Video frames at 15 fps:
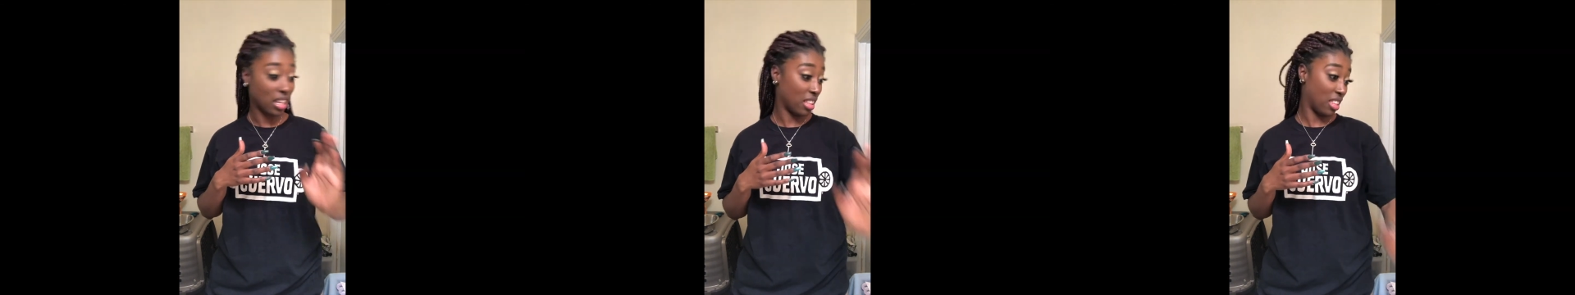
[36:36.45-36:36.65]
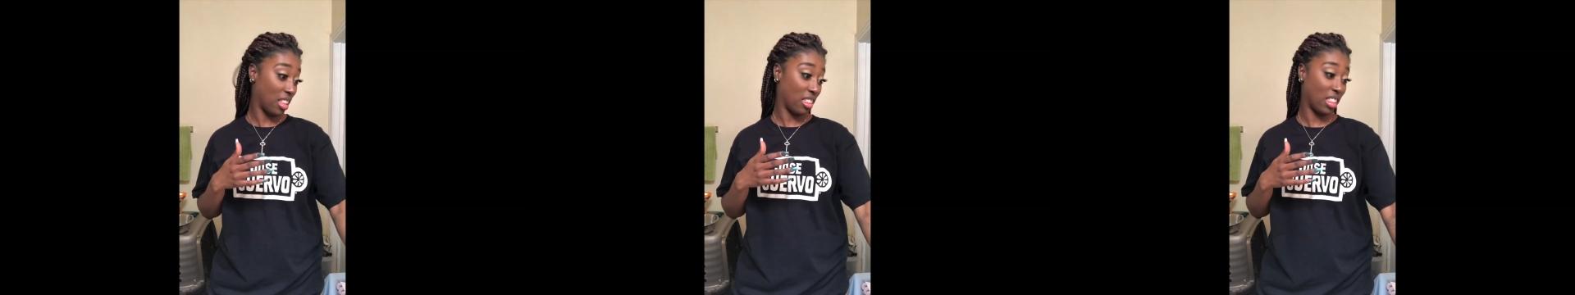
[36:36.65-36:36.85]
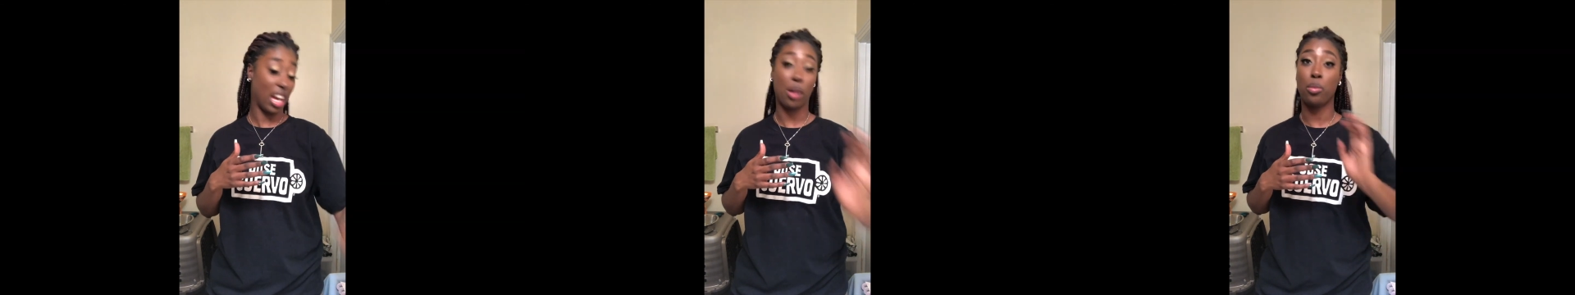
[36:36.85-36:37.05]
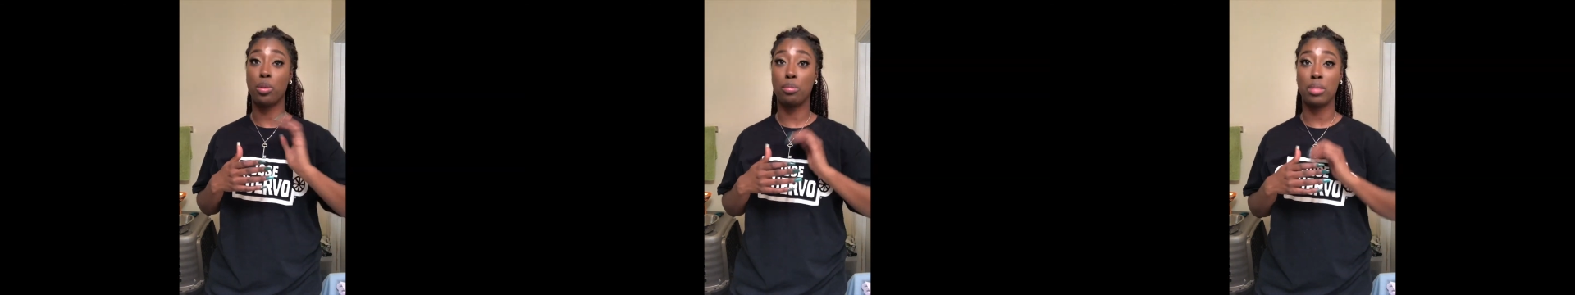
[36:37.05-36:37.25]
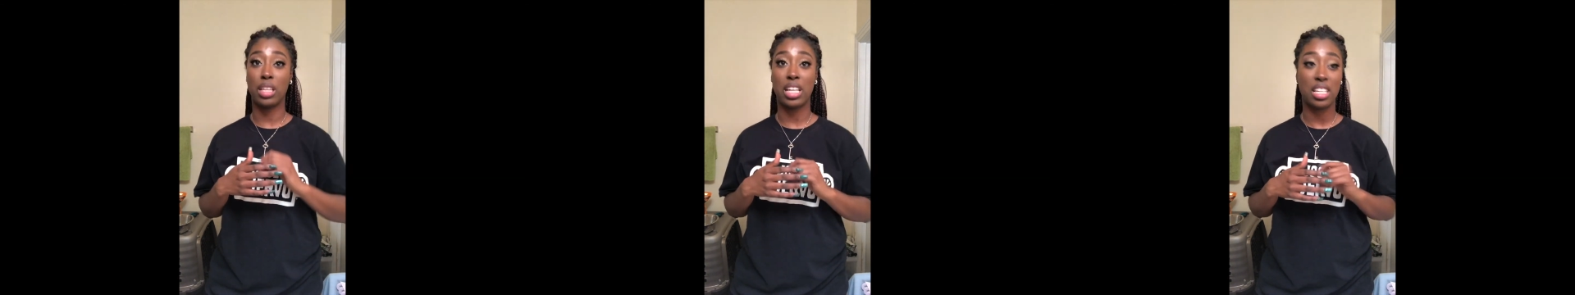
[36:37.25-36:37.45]
I think that
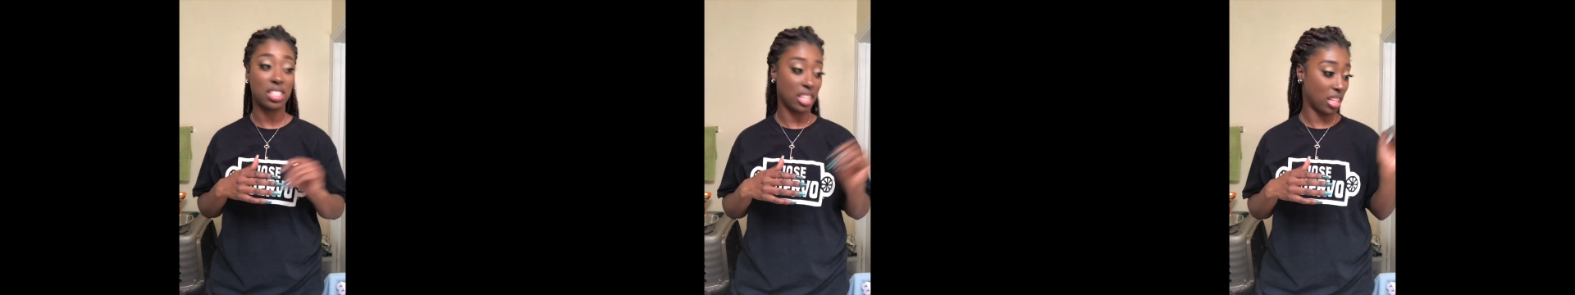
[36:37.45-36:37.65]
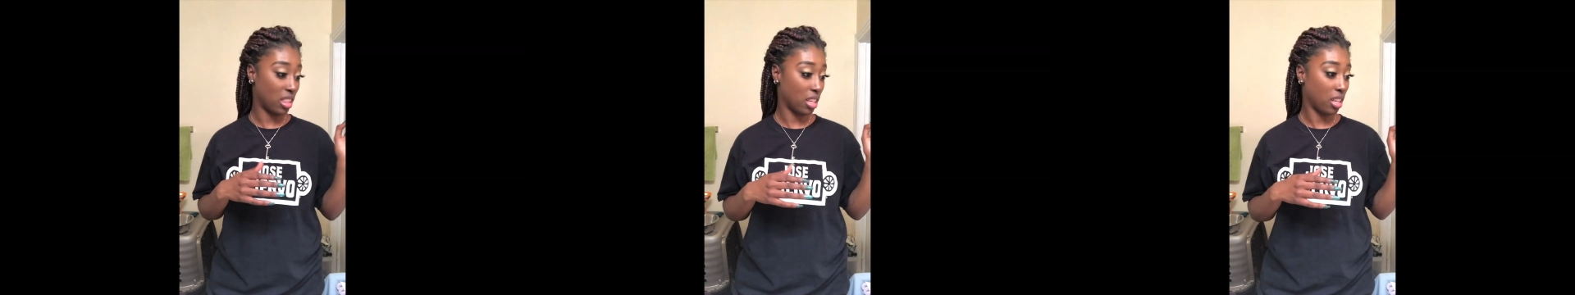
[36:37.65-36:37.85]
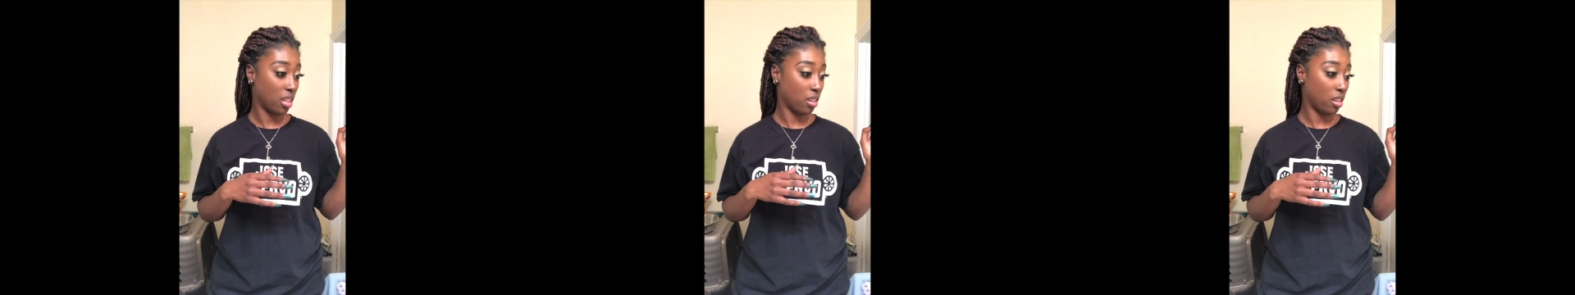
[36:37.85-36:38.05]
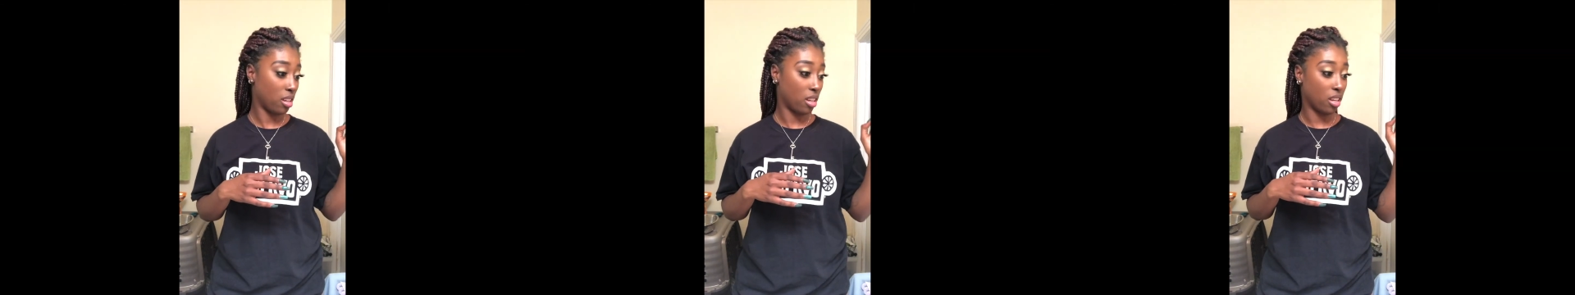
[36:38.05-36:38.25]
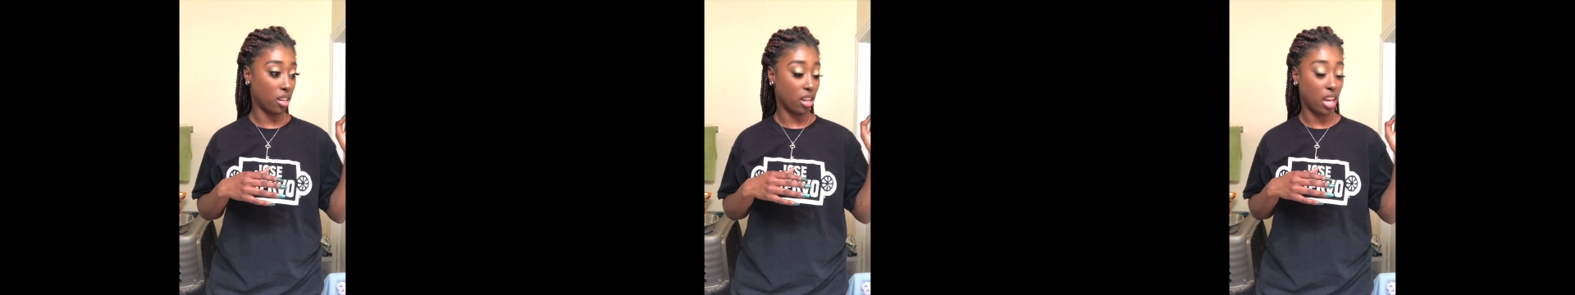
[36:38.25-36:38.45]
one blends. I think
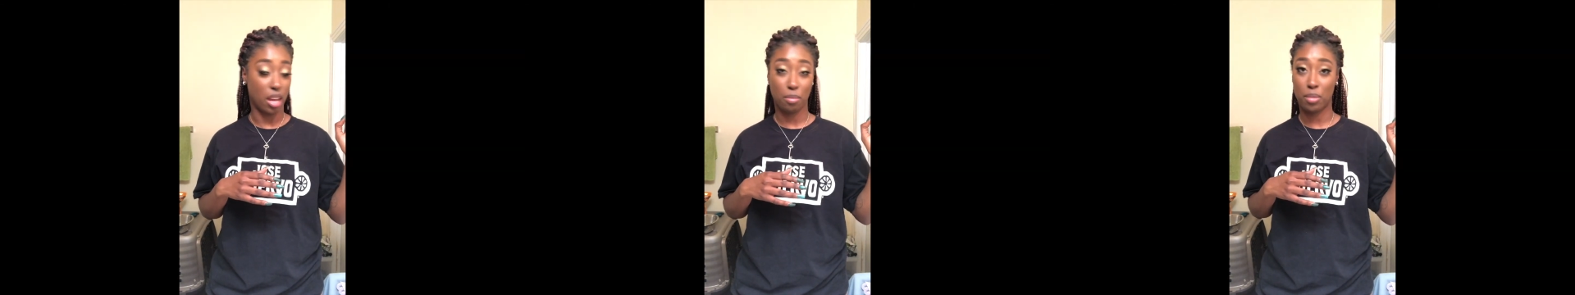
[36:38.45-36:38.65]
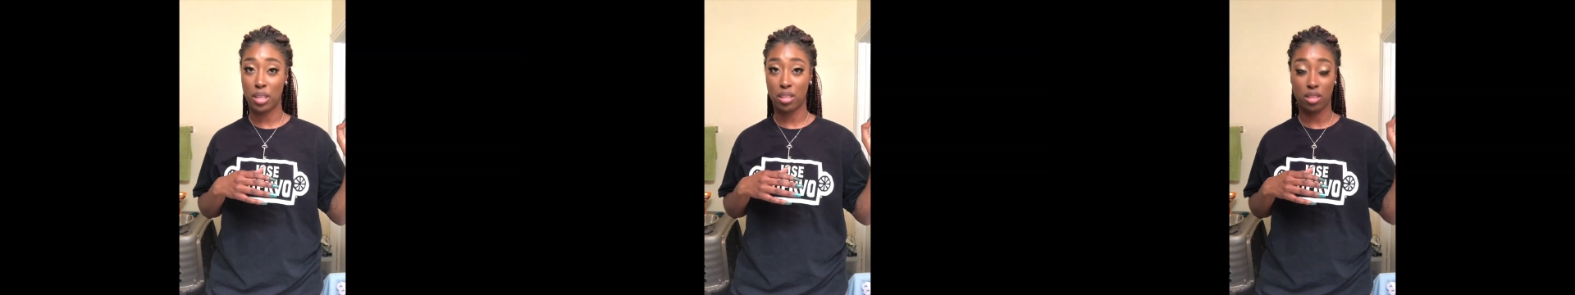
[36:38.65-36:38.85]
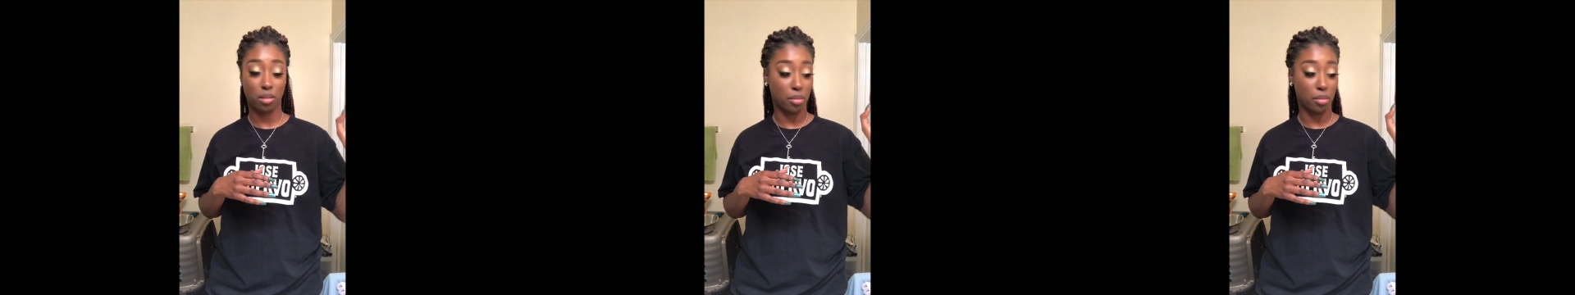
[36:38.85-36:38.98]
the